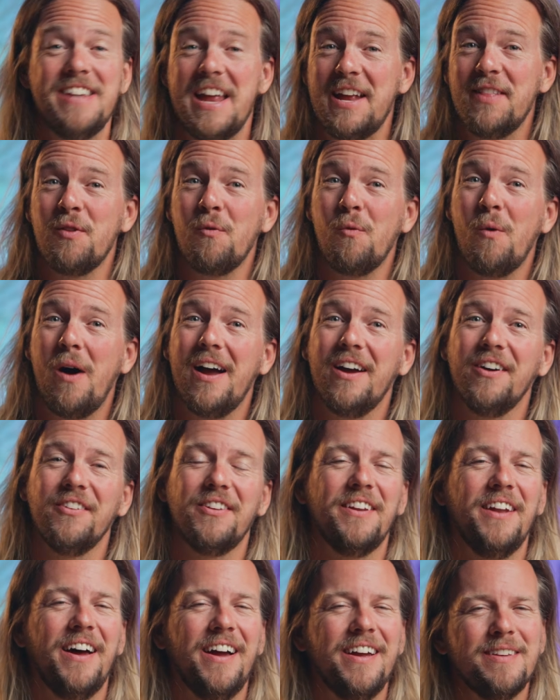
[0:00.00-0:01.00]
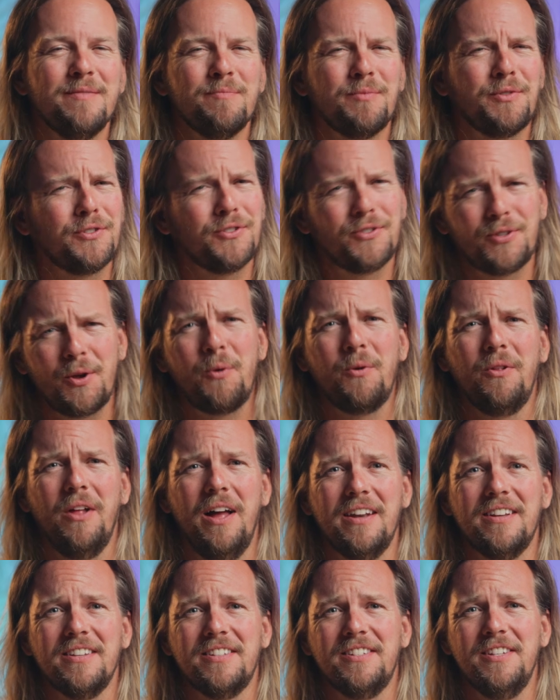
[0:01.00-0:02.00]
Nate in the Wild, and I am so
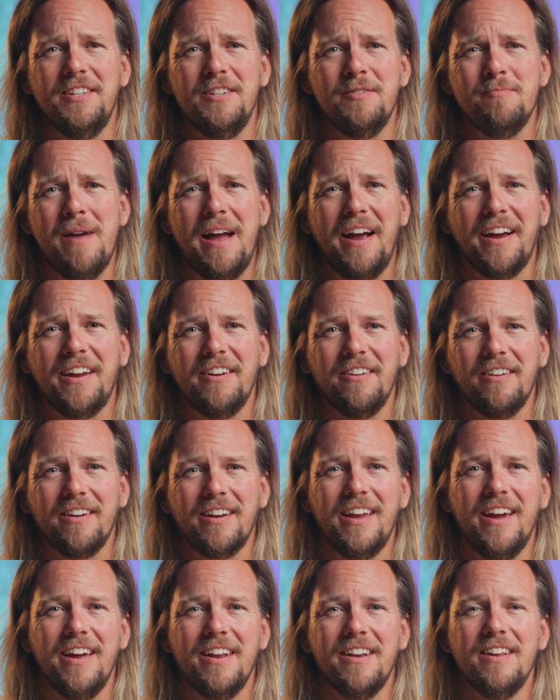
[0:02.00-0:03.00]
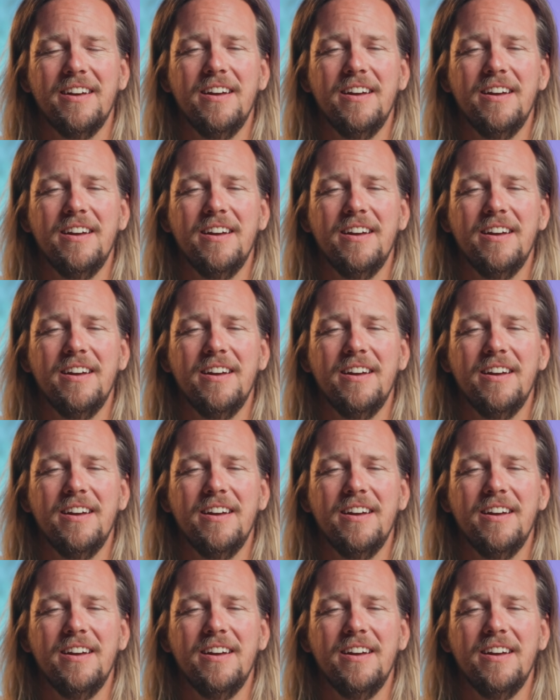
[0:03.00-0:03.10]
glad to see you back here again.